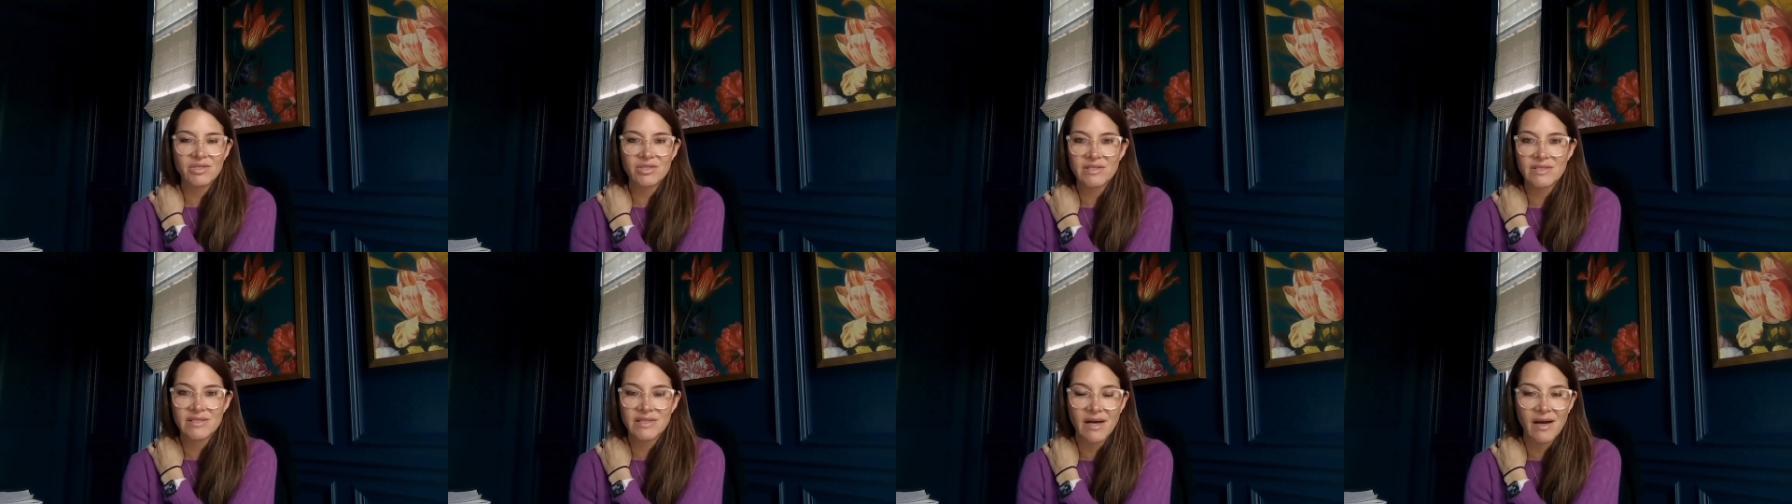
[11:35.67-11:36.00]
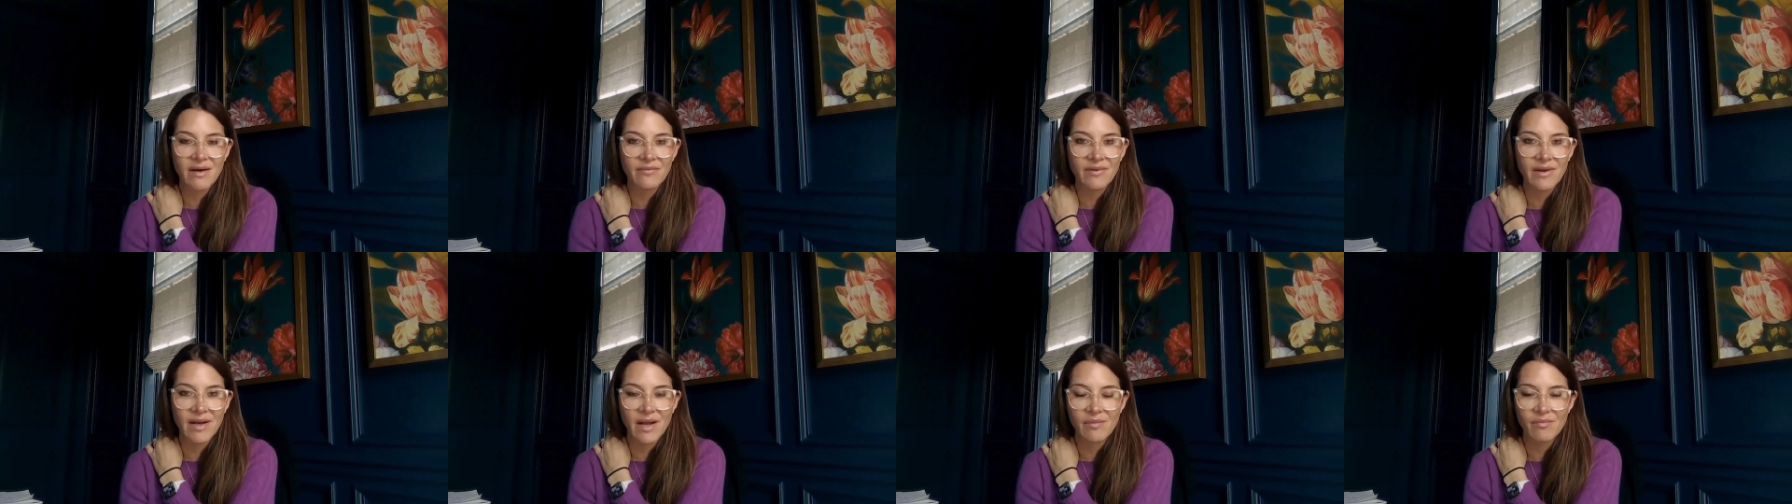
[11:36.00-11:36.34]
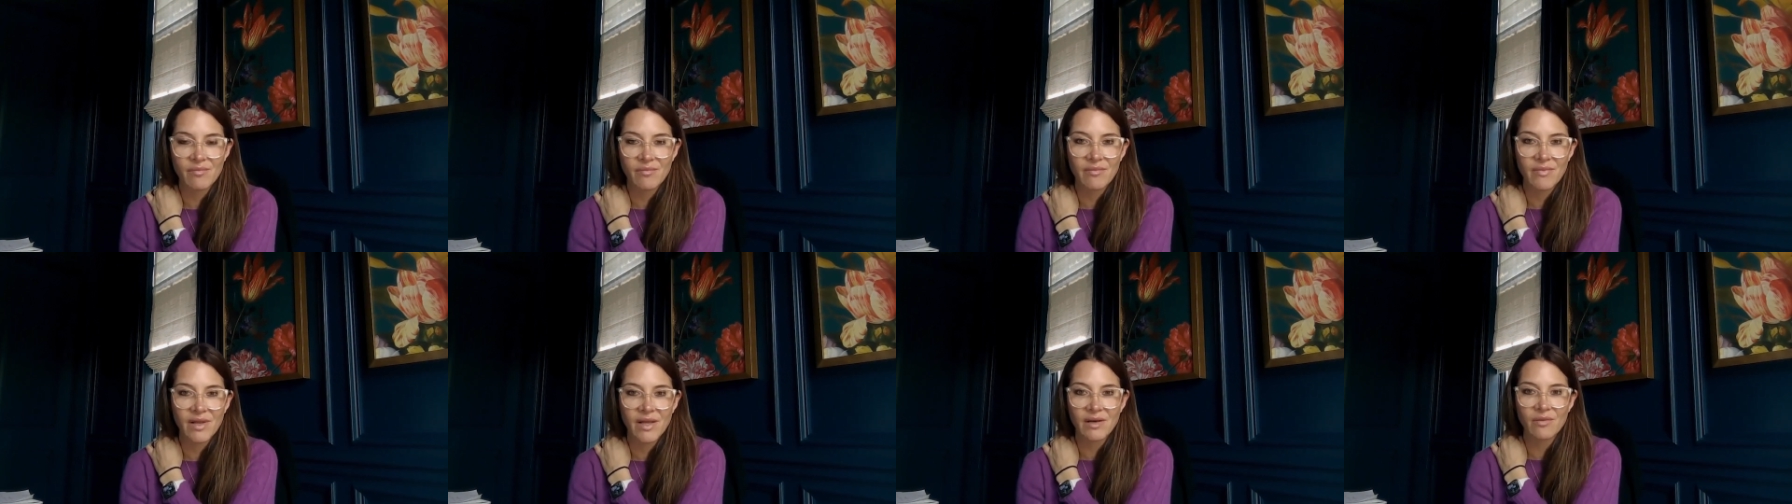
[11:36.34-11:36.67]
of stuff and
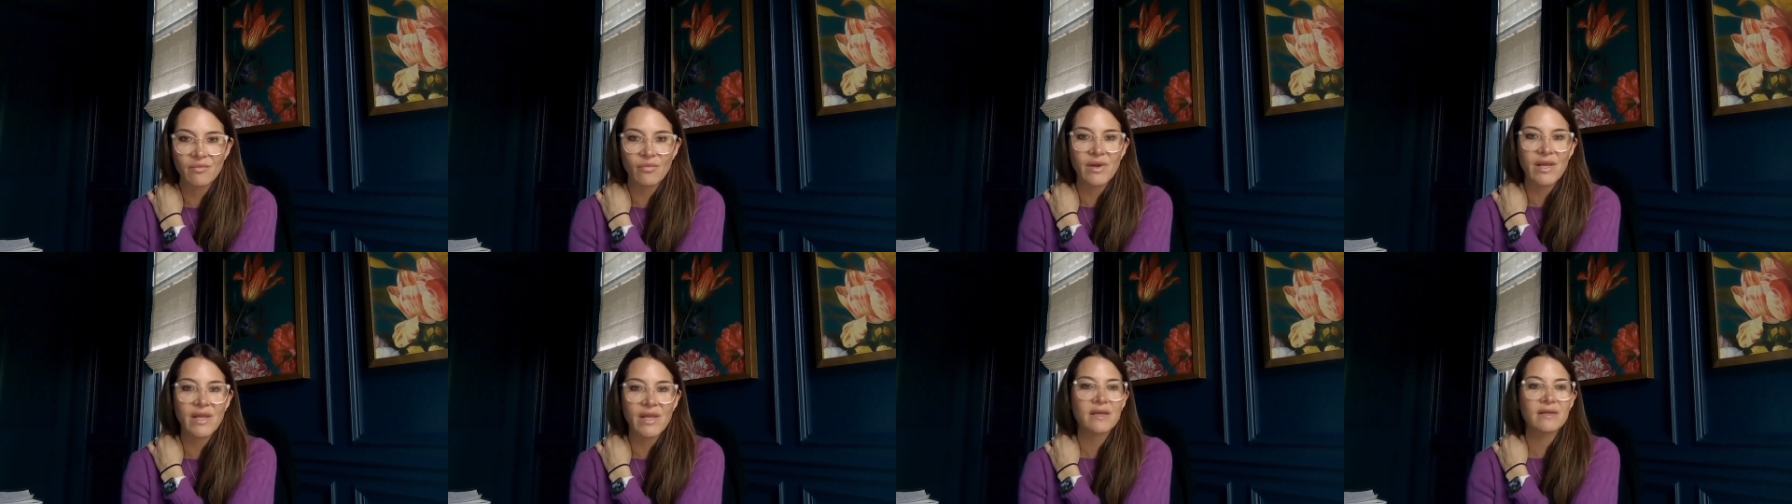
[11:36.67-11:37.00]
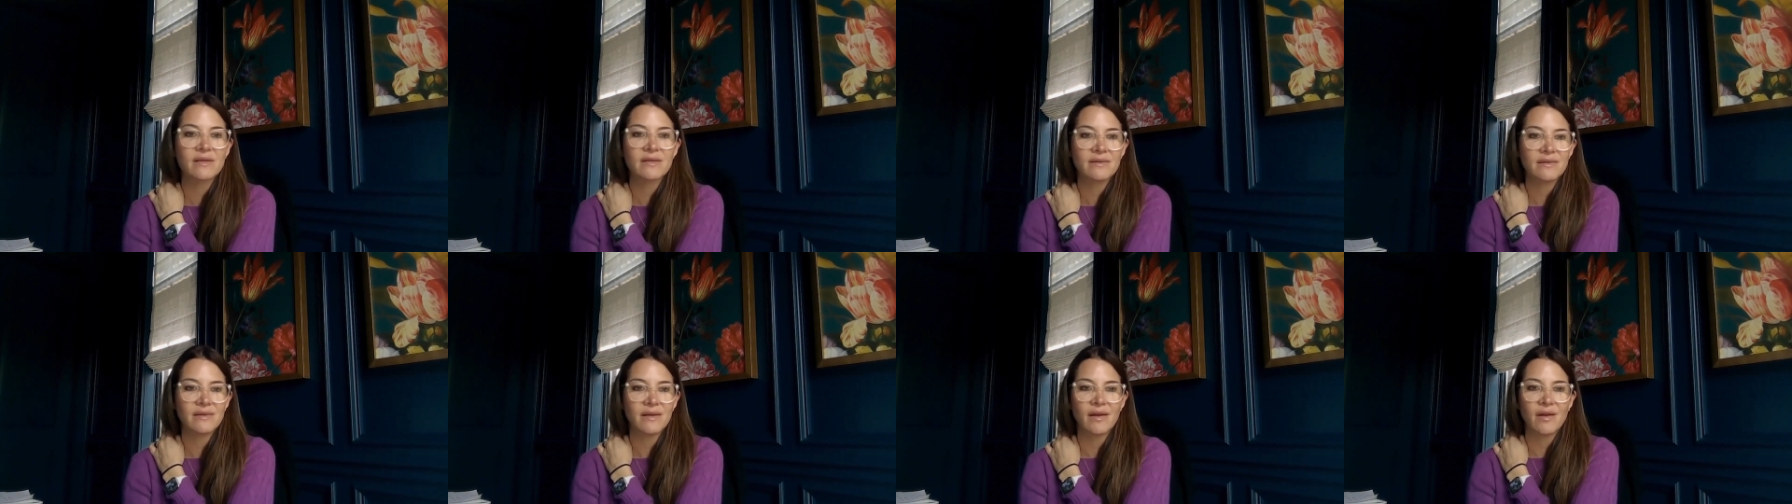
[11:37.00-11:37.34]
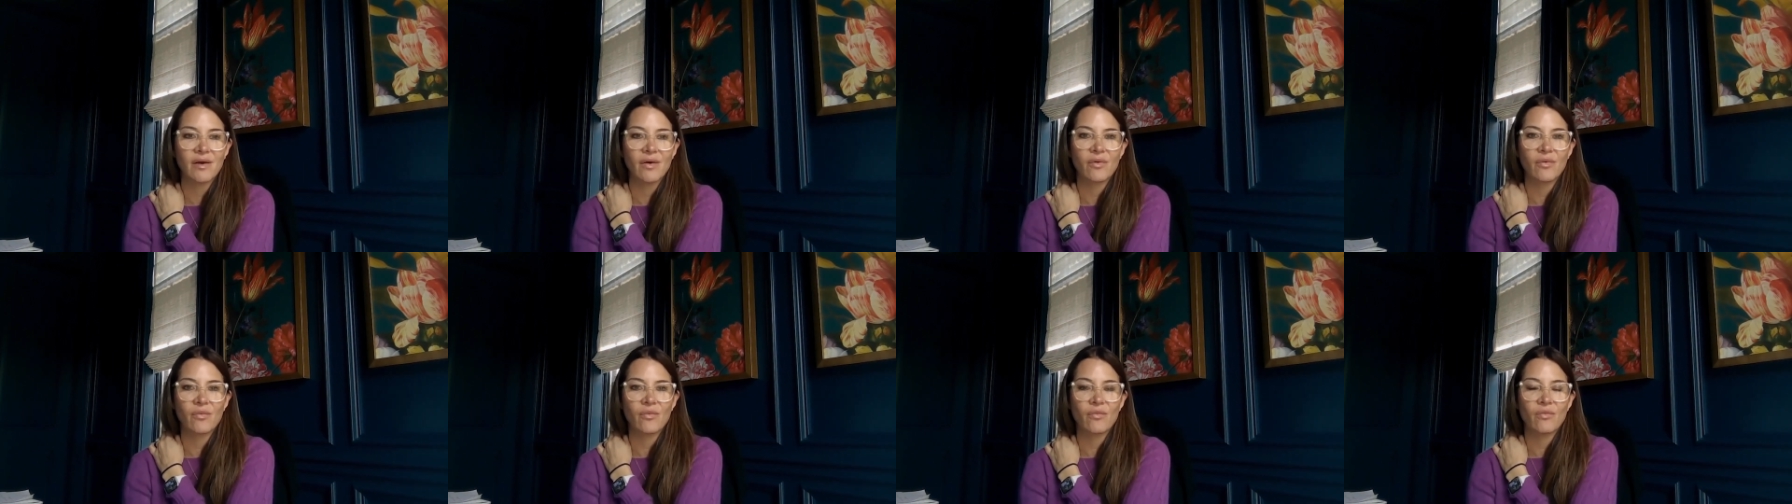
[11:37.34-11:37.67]
I'm in week, you
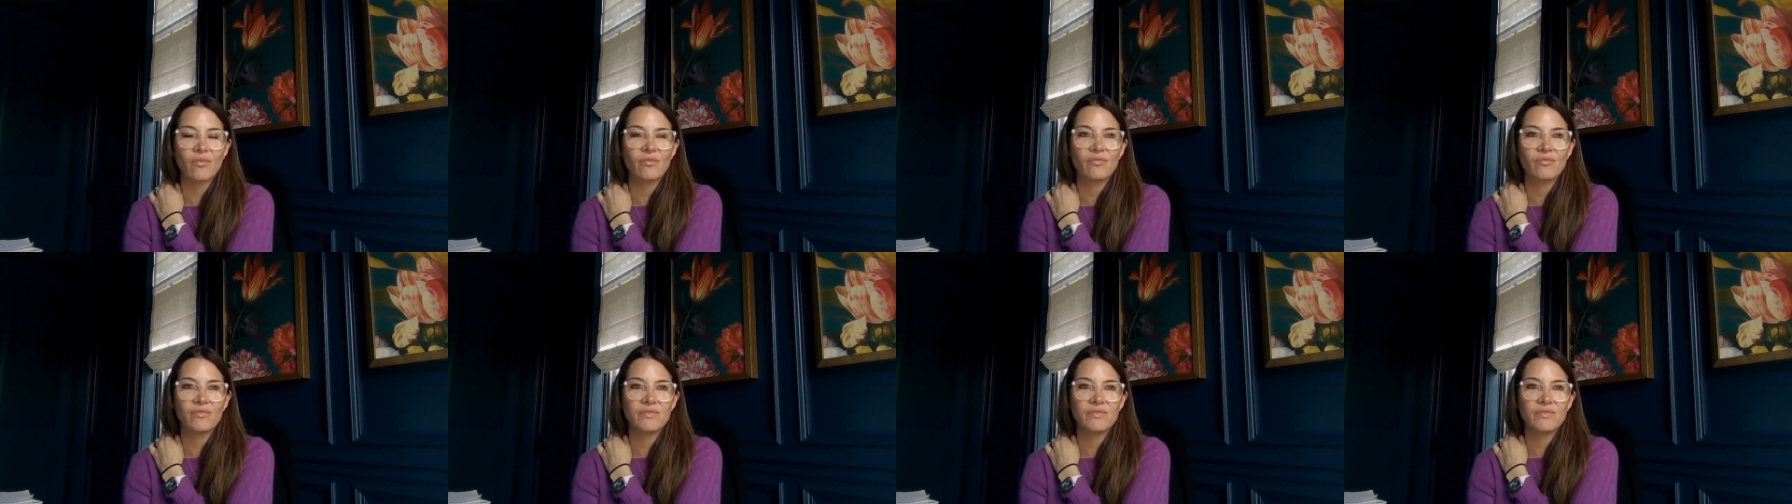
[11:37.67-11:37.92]
know,